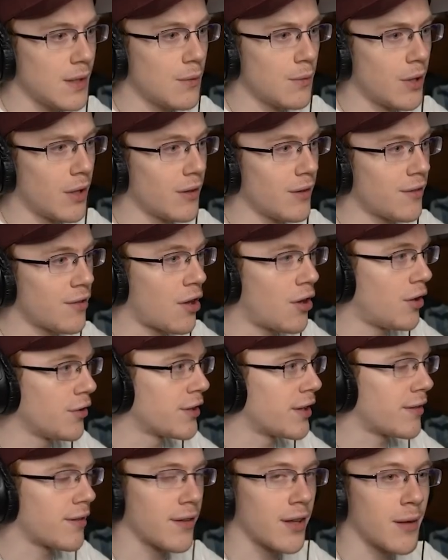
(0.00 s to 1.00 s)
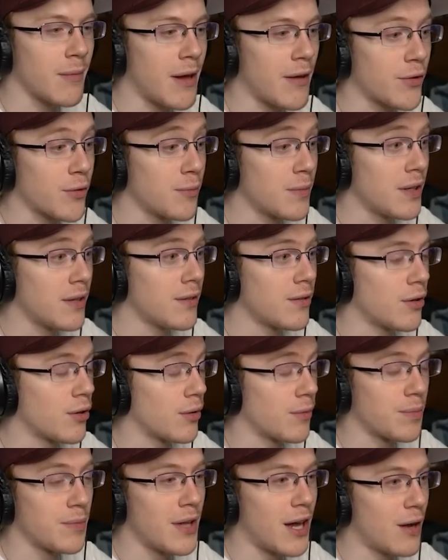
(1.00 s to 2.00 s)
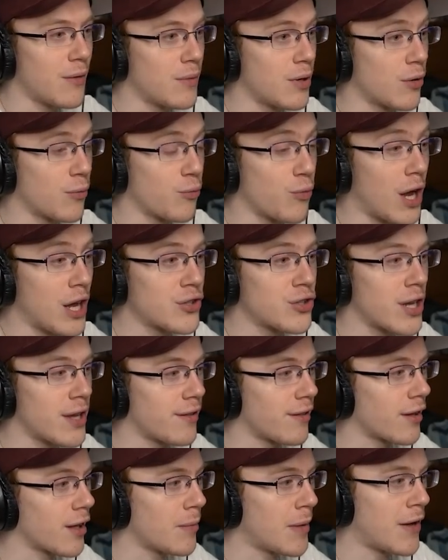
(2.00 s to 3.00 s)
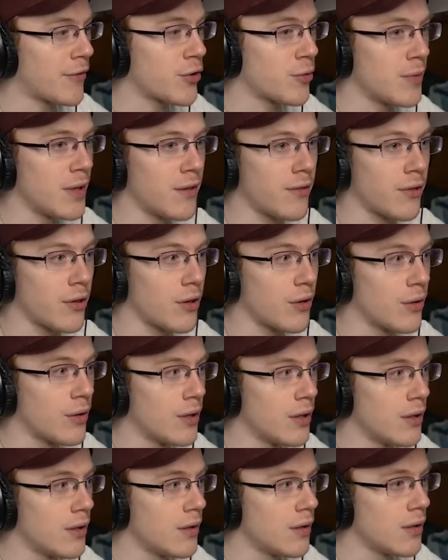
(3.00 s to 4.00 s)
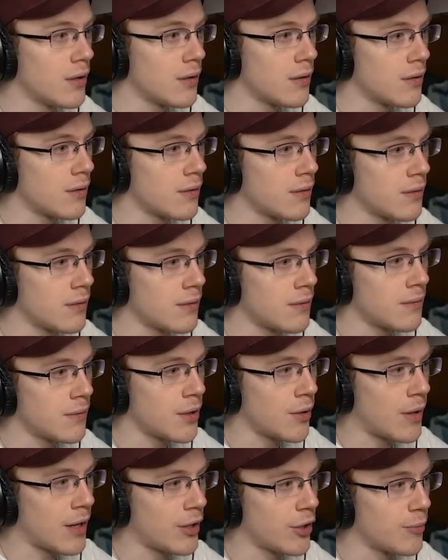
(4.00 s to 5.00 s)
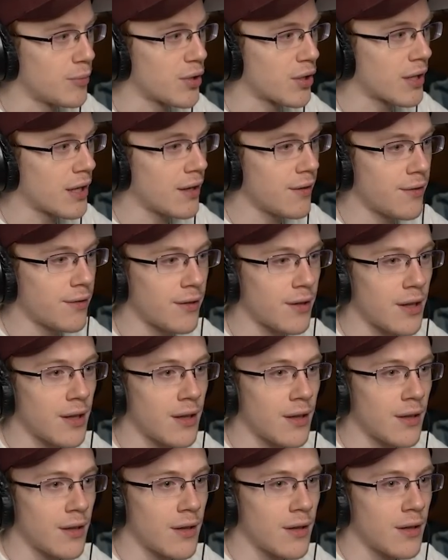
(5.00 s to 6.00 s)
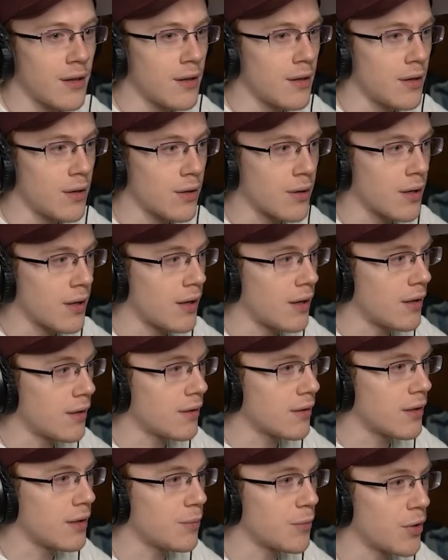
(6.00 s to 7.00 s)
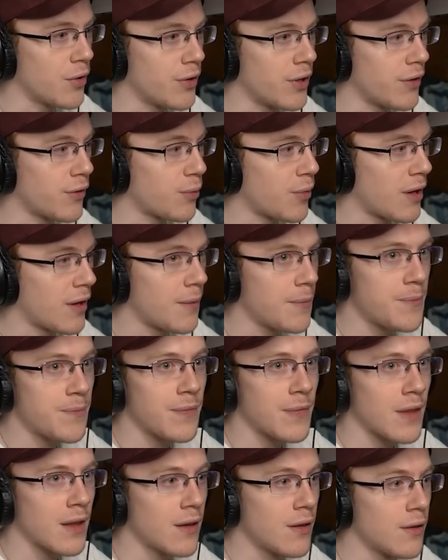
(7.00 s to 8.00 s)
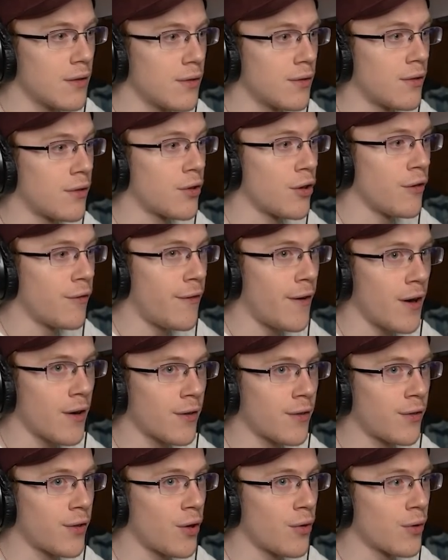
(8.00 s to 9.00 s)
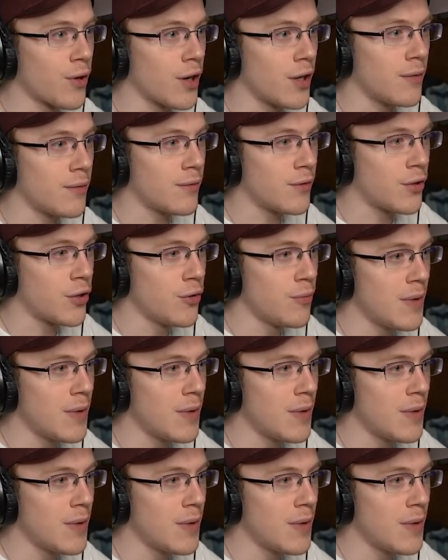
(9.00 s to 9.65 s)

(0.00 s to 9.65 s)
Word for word: at least Halt hasn't come after me. Or Rush hasn't come after me, so... Oh, hello, bookcase. Okay, keep going this way. So far, so good. 2